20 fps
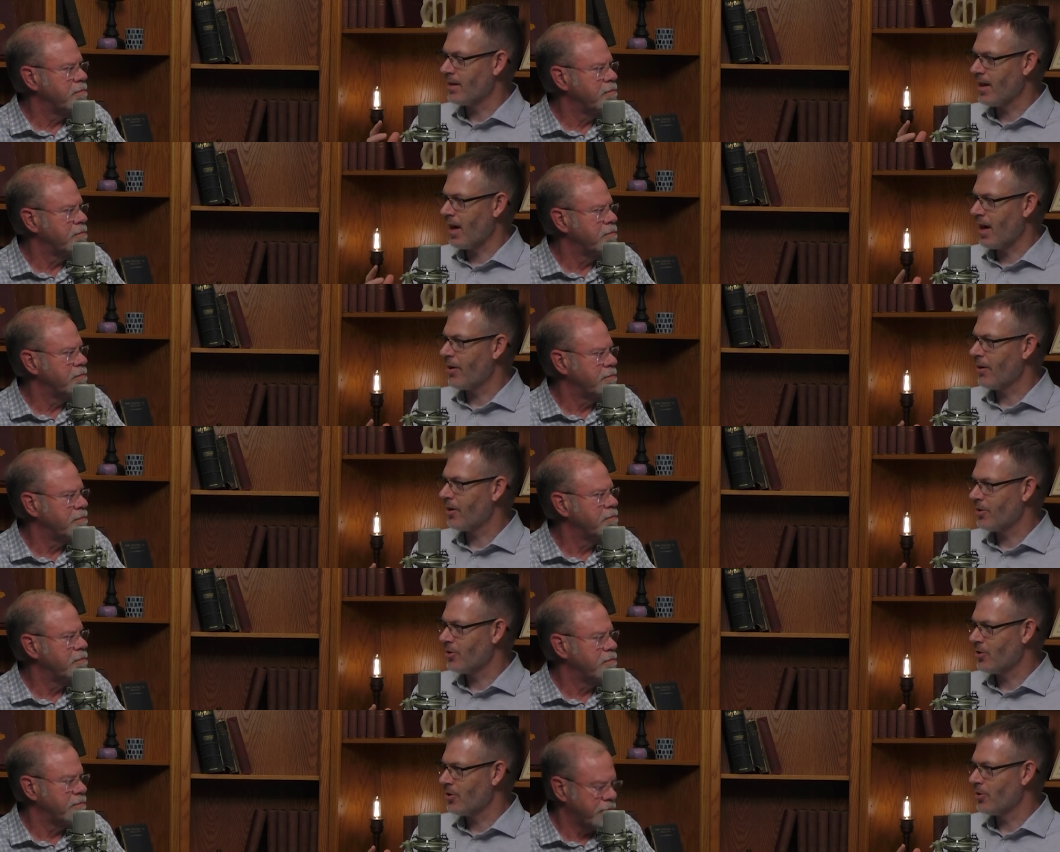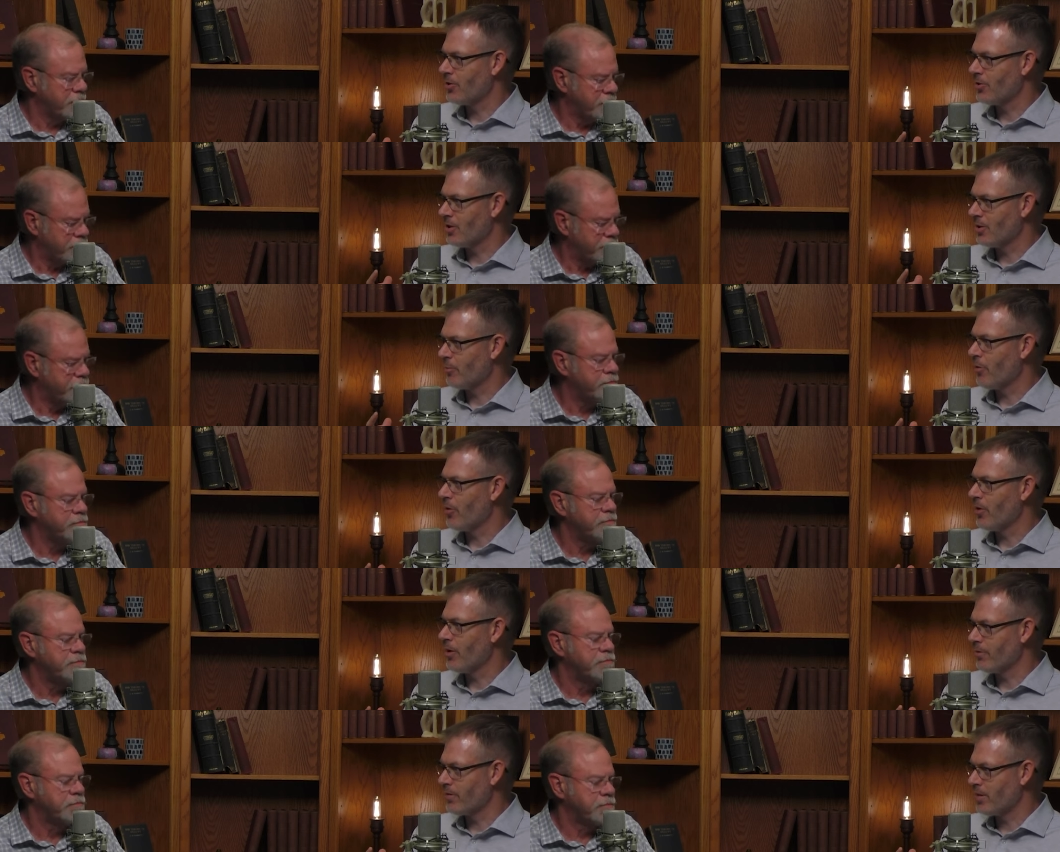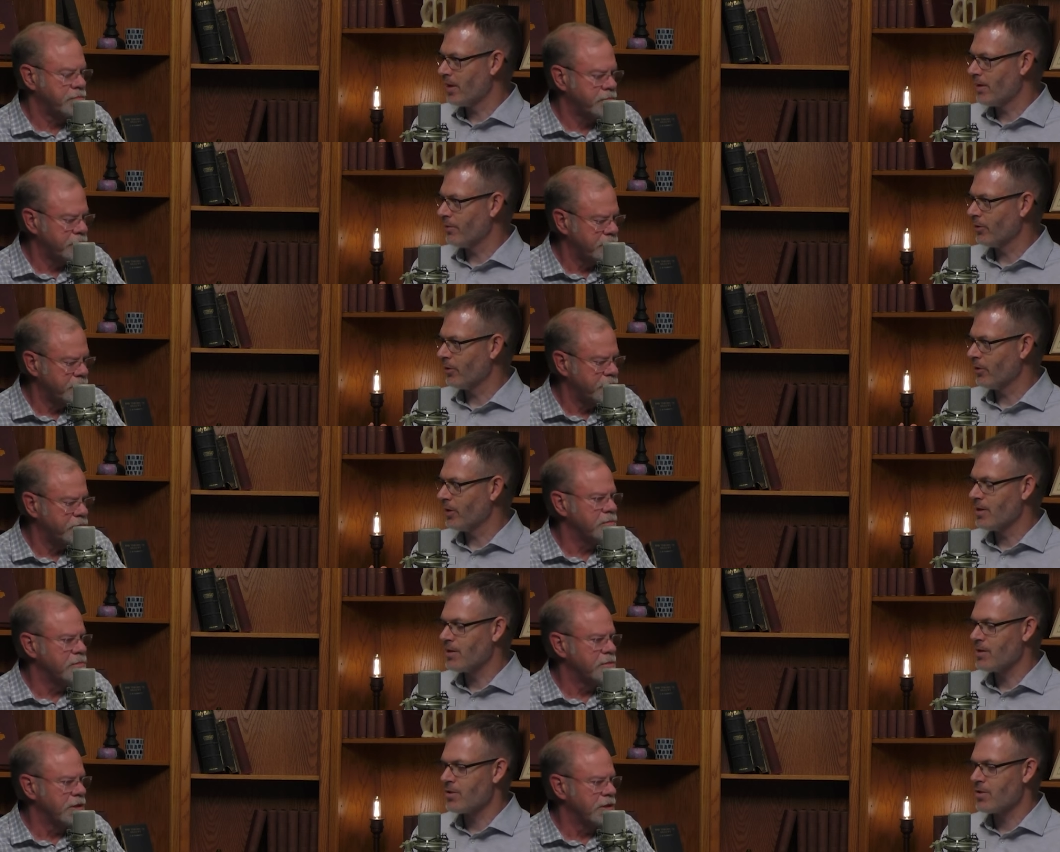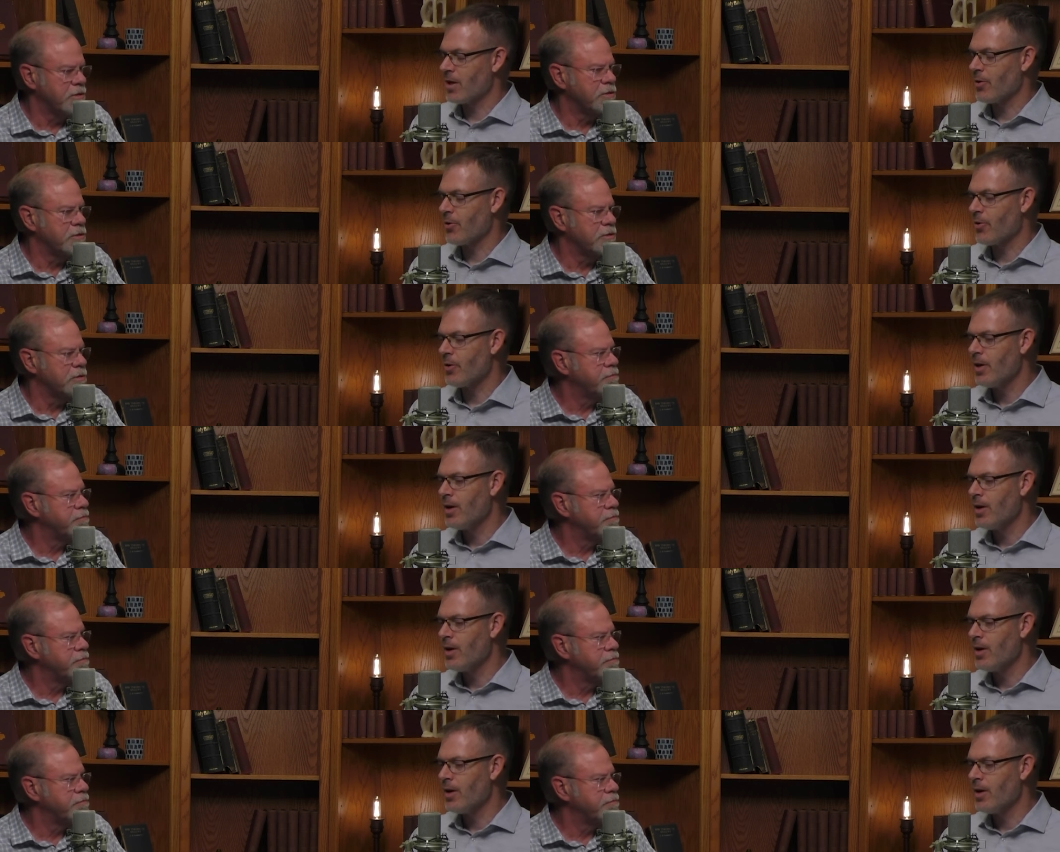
Speaker 1: caricatured to the point of sinfulness. Yes. So,